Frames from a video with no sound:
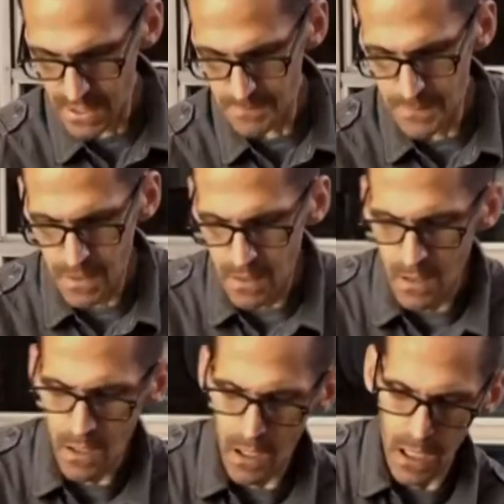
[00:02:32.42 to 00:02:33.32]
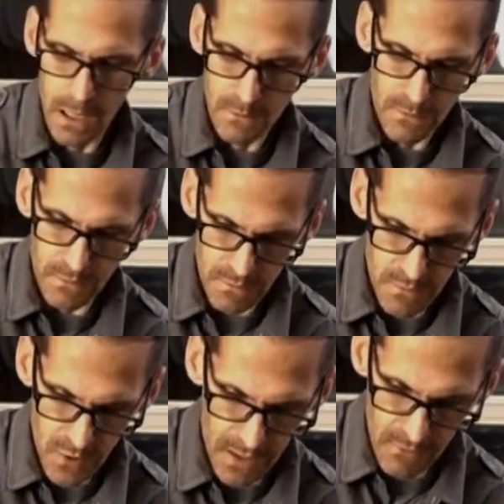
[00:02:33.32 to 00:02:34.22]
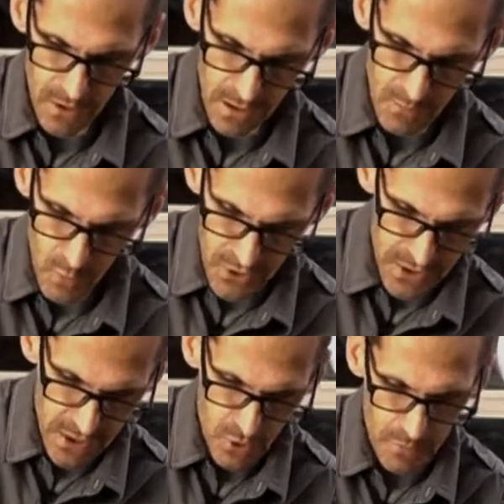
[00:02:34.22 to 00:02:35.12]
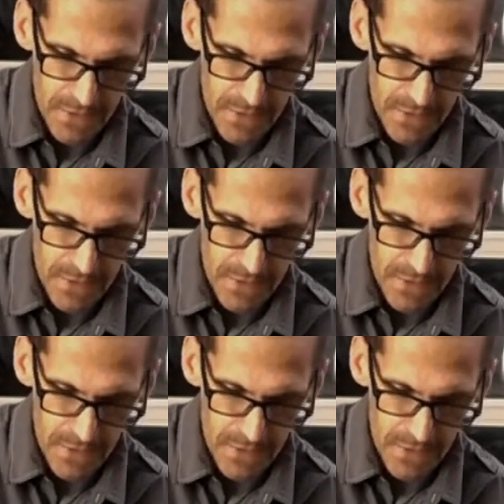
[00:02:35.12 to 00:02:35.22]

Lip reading: a tad, so I have a little more sizzle.